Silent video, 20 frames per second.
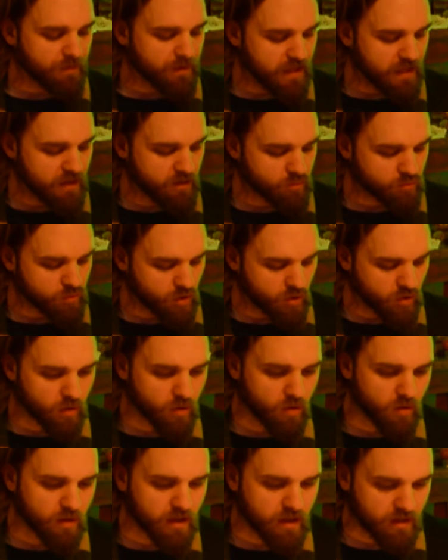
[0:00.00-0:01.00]
He
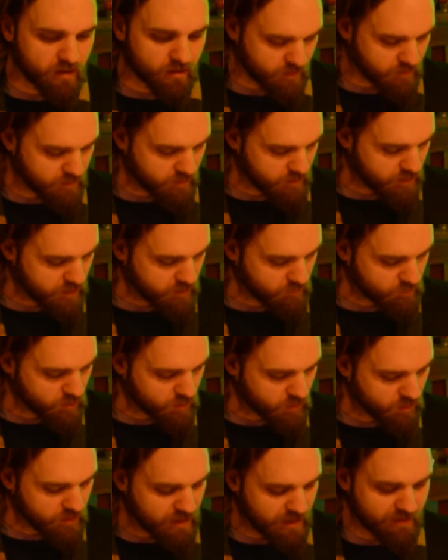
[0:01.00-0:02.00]
rolled
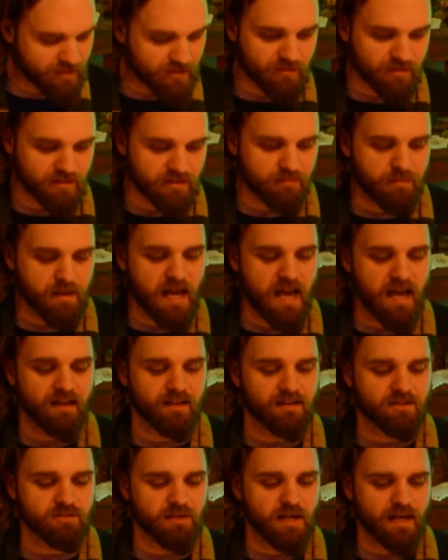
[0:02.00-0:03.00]
onto his back
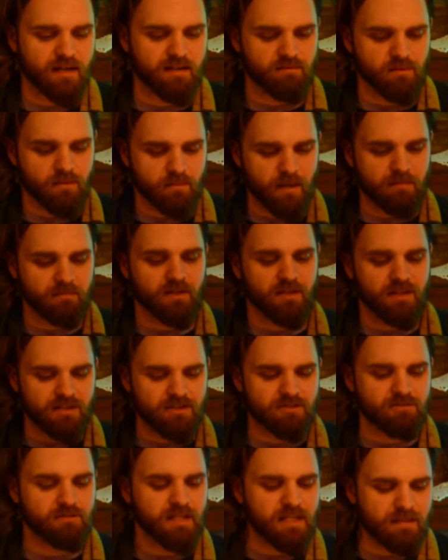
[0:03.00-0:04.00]
and tried to remember the
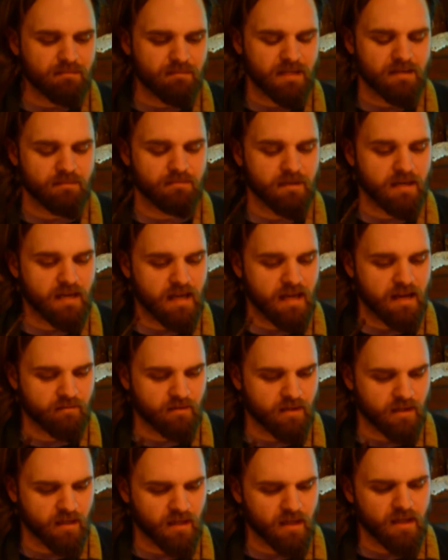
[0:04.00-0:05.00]
dream he'd been
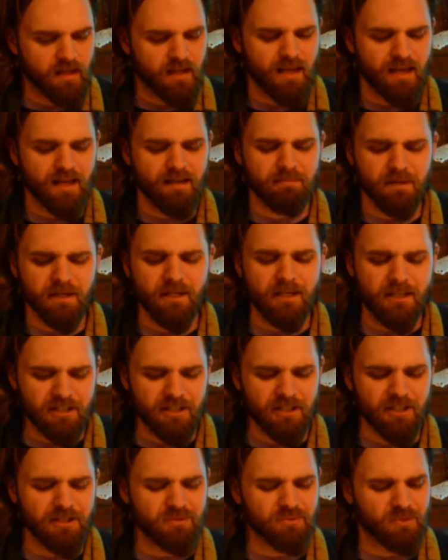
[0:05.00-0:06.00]
having. It had been a
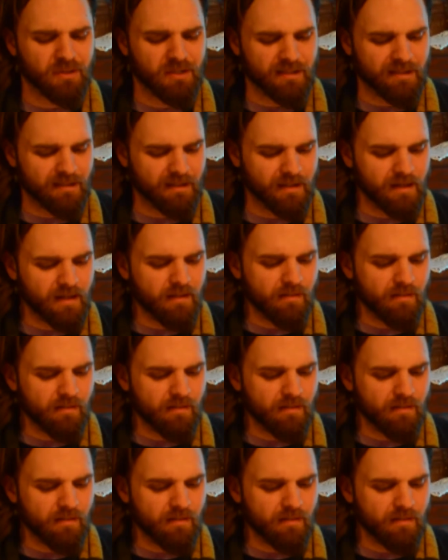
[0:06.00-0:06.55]
good one.